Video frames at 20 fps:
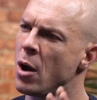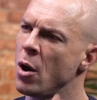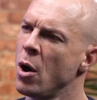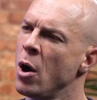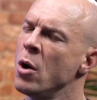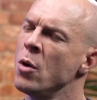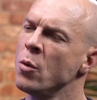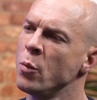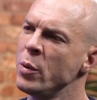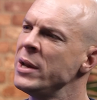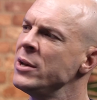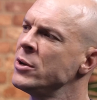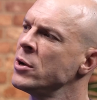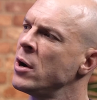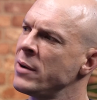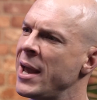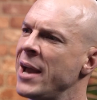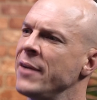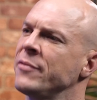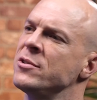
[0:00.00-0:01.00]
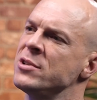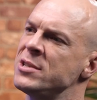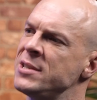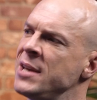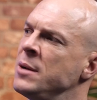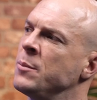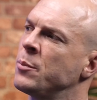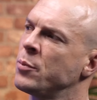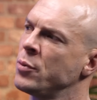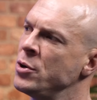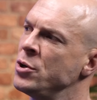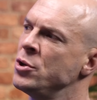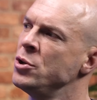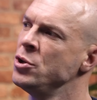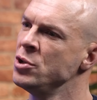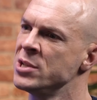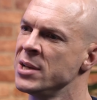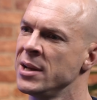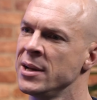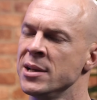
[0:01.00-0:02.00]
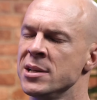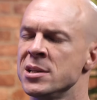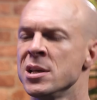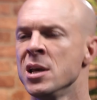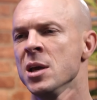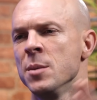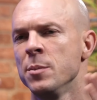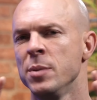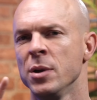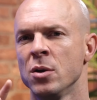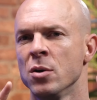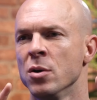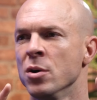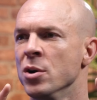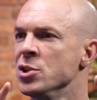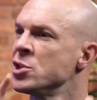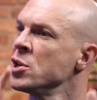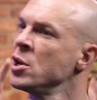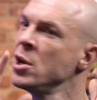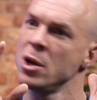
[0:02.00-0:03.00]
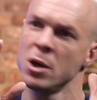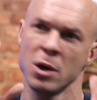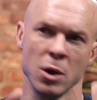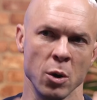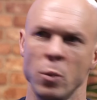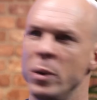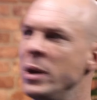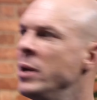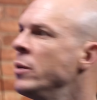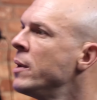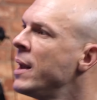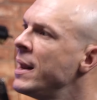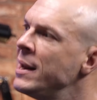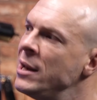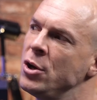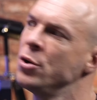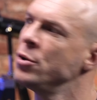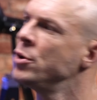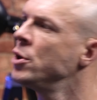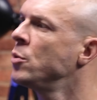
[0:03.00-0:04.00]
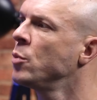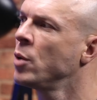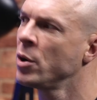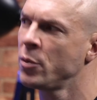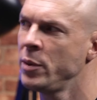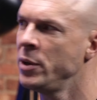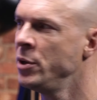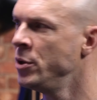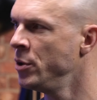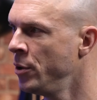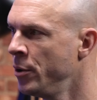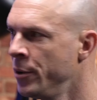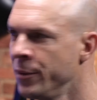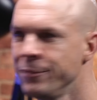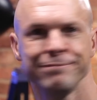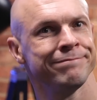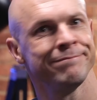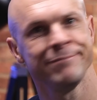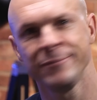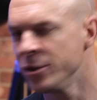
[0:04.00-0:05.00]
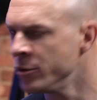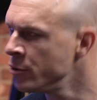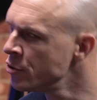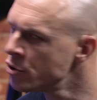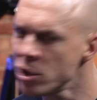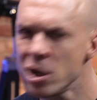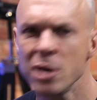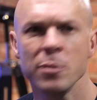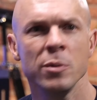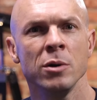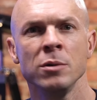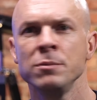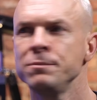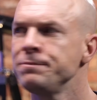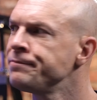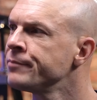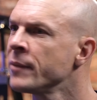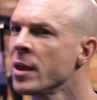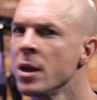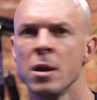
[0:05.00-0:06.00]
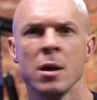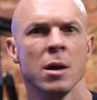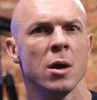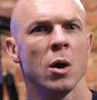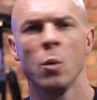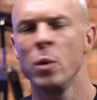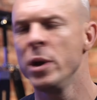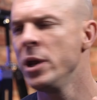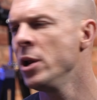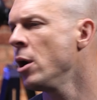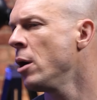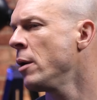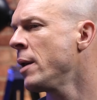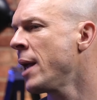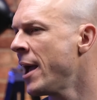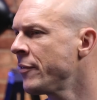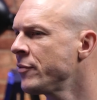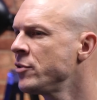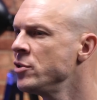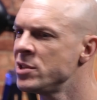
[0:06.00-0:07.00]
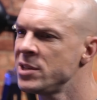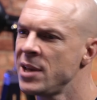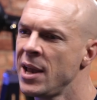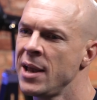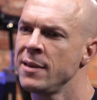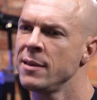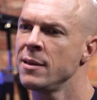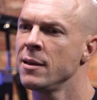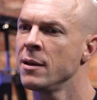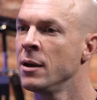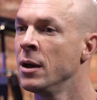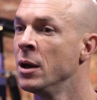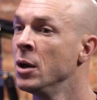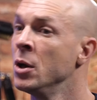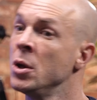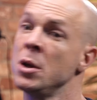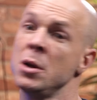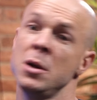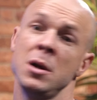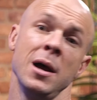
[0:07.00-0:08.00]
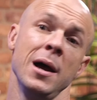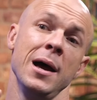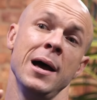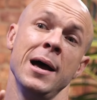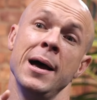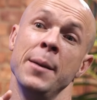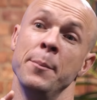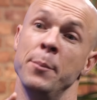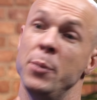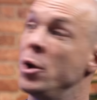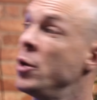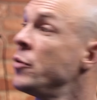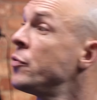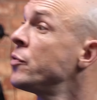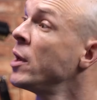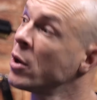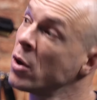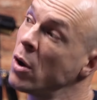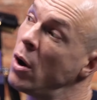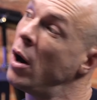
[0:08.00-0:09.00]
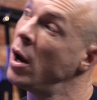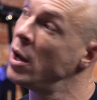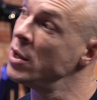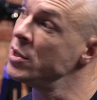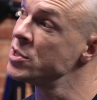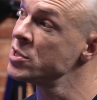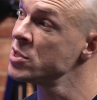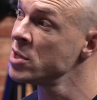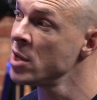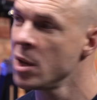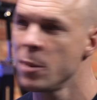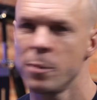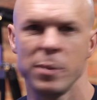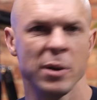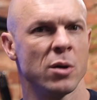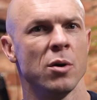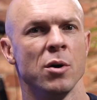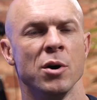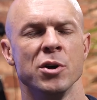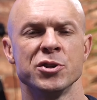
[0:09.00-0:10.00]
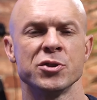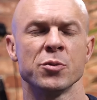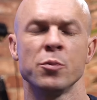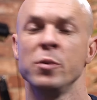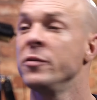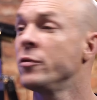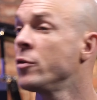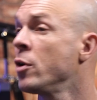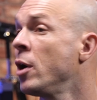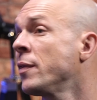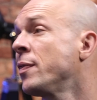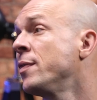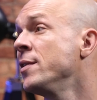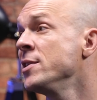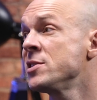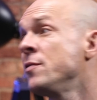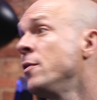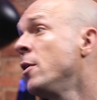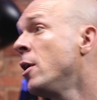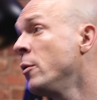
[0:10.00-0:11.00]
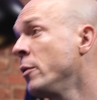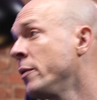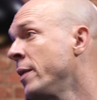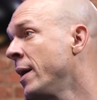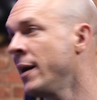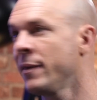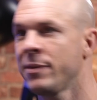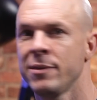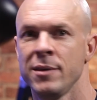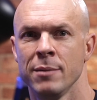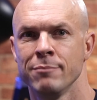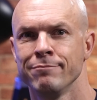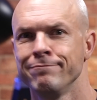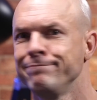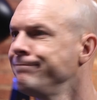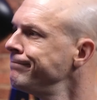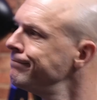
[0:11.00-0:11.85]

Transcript: oh, we don't have to send print newsletters because we're really good at what we do. You're in trouble. We don't have to send the uh, birthday cards because we've got this far without them.